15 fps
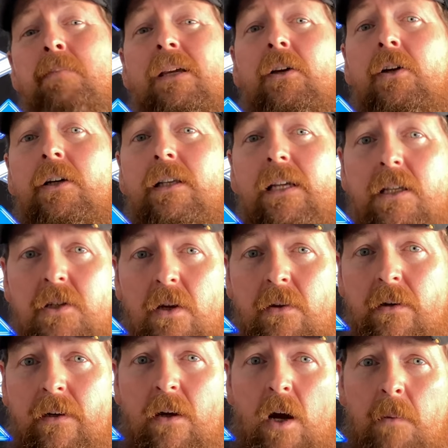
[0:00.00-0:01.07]
Be good to each
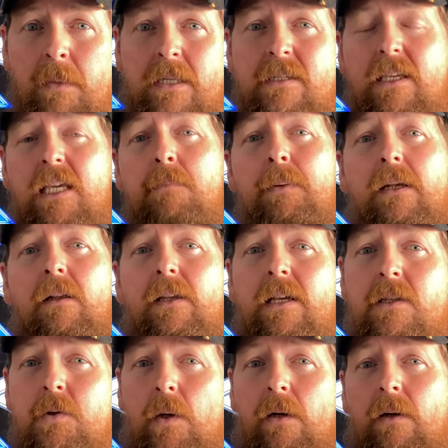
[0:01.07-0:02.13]
other in comments. Keep it
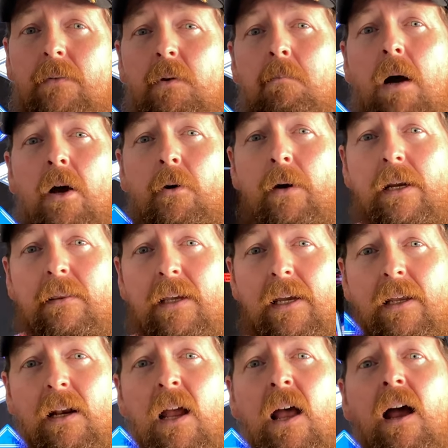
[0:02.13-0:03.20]
clean so I don't have to moderate that.